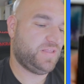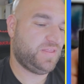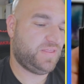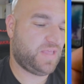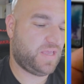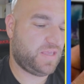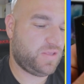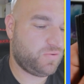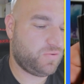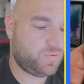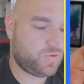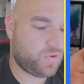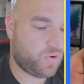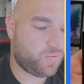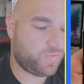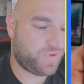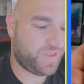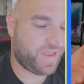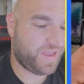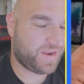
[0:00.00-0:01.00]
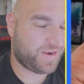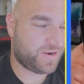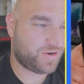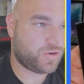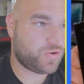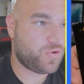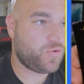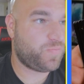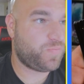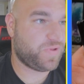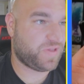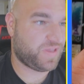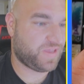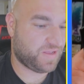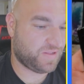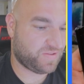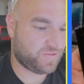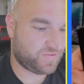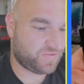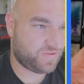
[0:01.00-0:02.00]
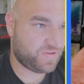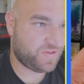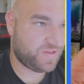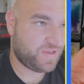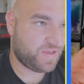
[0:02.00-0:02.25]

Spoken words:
that you don't get duplicates